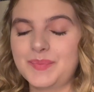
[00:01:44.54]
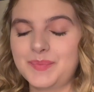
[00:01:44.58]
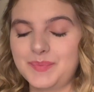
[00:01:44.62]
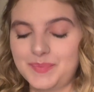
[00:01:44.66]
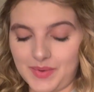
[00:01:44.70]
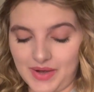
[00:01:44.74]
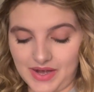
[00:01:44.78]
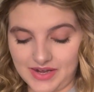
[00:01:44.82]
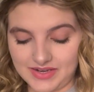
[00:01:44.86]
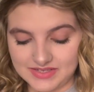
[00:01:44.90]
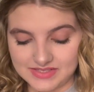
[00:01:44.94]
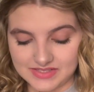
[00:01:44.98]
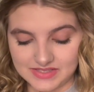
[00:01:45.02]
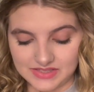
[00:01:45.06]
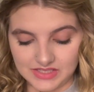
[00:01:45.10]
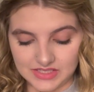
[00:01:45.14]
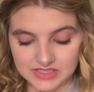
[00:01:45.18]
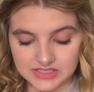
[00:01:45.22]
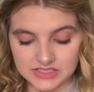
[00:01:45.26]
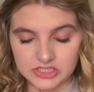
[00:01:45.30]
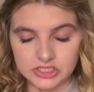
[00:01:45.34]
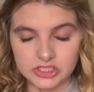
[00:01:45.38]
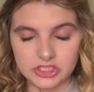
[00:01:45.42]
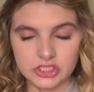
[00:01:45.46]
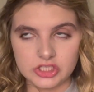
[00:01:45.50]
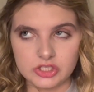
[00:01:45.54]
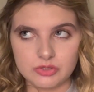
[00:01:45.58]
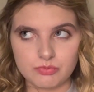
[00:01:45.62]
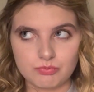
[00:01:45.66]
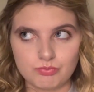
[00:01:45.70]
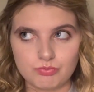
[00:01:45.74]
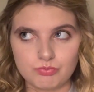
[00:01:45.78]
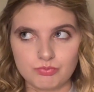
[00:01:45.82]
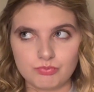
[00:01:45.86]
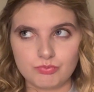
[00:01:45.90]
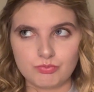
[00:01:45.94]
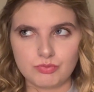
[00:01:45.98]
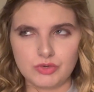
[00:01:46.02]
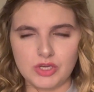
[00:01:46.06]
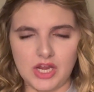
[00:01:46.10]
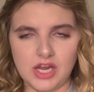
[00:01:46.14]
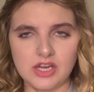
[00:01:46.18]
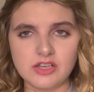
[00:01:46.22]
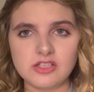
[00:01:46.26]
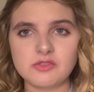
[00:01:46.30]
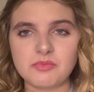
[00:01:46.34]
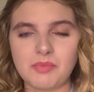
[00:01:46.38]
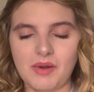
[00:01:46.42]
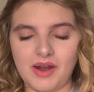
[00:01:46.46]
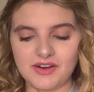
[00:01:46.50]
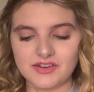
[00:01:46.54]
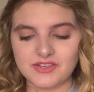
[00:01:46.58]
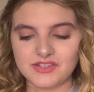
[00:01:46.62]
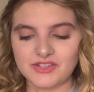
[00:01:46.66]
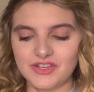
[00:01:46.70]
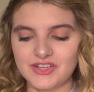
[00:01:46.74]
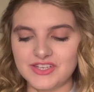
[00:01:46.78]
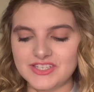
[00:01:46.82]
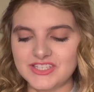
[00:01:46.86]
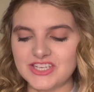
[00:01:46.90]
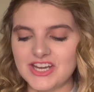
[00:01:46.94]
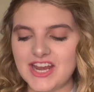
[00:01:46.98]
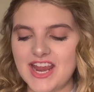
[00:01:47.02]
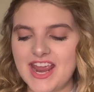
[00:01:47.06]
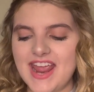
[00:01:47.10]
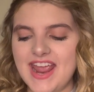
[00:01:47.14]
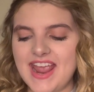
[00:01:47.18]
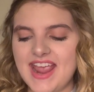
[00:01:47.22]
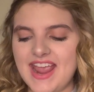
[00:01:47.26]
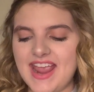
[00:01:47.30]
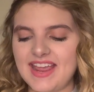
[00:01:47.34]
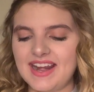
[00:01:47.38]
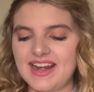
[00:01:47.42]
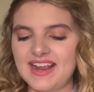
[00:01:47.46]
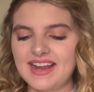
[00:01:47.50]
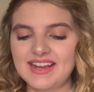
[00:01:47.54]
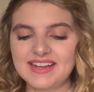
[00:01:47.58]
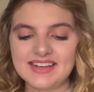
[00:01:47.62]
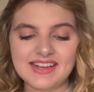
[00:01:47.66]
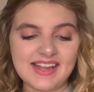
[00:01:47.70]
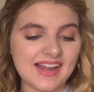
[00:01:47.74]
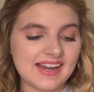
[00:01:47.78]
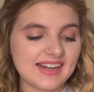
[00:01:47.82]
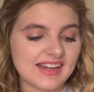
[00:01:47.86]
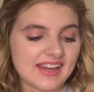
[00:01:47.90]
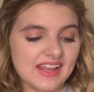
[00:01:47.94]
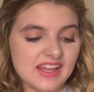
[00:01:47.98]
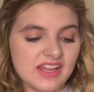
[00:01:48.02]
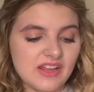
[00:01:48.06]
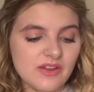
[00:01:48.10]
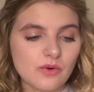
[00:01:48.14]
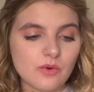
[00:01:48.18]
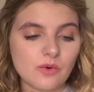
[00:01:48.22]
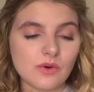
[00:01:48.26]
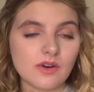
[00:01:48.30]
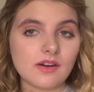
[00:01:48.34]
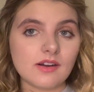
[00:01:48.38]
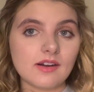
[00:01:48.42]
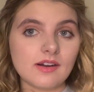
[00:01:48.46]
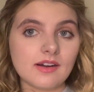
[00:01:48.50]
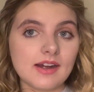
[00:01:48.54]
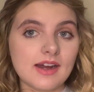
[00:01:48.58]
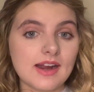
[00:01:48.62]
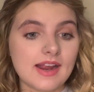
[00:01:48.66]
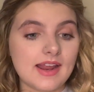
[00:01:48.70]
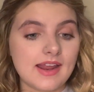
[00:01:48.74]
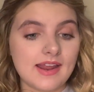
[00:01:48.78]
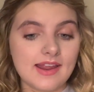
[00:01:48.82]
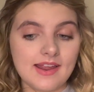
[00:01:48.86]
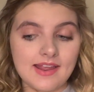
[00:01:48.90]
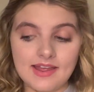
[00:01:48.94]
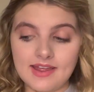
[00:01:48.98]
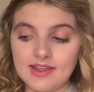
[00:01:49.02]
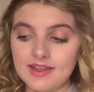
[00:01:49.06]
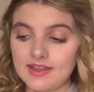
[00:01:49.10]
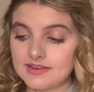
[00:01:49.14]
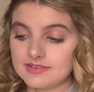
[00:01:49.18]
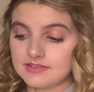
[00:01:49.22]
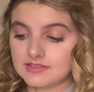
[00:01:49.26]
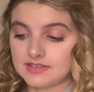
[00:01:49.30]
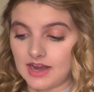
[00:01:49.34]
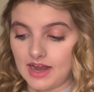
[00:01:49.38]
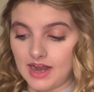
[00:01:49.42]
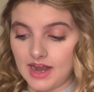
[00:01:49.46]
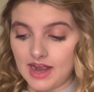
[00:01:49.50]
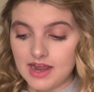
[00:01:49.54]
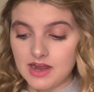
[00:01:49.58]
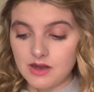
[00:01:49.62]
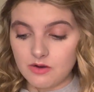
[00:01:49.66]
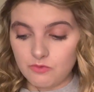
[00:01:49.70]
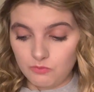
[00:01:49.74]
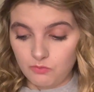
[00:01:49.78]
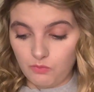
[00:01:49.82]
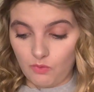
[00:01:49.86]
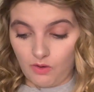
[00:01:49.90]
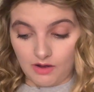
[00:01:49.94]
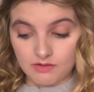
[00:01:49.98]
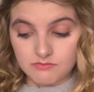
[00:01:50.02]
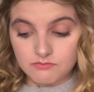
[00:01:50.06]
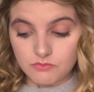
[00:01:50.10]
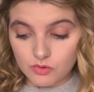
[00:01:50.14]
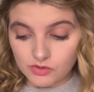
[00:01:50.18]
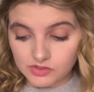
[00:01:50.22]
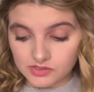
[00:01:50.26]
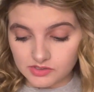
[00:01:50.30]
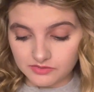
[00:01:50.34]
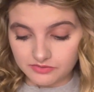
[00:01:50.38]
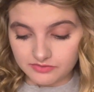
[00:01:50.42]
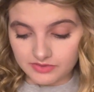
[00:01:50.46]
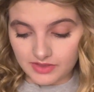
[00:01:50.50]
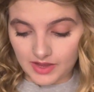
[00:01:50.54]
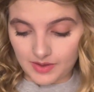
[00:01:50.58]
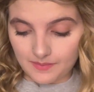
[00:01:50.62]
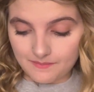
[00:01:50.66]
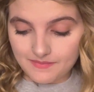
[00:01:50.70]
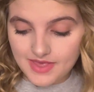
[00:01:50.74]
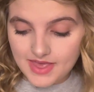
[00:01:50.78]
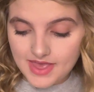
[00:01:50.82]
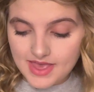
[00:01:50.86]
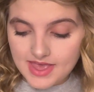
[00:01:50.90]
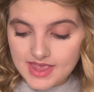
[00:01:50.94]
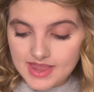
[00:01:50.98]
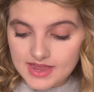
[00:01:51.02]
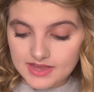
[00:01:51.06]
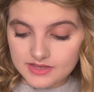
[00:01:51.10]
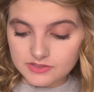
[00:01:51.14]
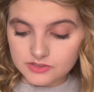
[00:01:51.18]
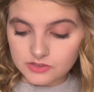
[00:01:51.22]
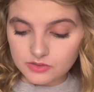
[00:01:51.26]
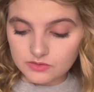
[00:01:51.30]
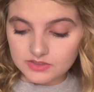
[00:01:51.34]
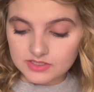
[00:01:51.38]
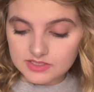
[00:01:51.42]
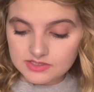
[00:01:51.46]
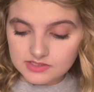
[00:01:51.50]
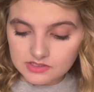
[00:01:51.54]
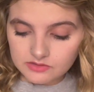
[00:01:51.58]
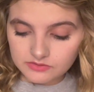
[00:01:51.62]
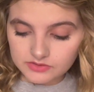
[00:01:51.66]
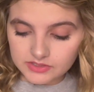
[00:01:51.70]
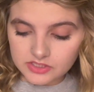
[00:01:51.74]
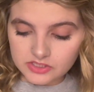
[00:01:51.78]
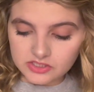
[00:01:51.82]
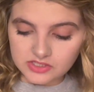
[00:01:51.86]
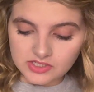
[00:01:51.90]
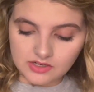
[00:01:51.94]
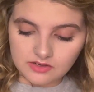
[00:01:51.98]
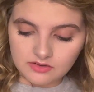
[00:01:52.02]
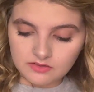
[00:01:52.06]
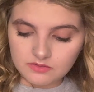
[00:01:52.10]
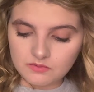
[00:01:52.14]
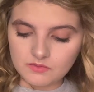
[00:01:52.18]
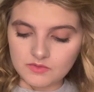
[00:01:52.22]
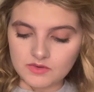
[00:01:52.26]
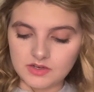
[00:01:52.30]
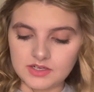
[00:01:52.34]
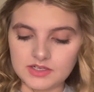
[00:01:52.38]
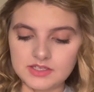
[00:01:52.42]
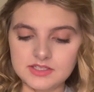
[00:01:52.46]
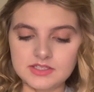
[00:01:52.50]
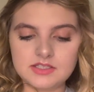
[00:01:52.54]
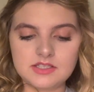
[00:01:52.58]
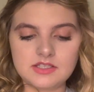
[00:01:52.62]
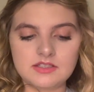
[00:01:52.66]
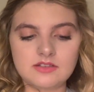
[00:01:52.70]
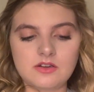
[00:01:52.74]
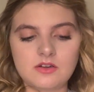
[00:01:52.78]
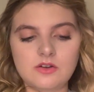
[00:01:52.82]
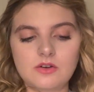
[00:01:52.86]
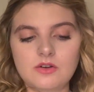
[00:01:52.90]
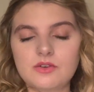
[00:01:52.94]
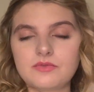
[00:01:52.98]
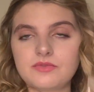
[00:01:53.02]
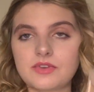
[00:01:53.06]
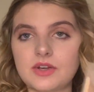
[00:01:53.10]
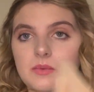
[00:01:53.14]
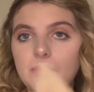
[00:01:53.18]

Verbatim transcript: Box Lunch. Yes, Box Lunch. And I had gotten Eeyore and I want more of them. And so Lindsay reached out and wanted to know if I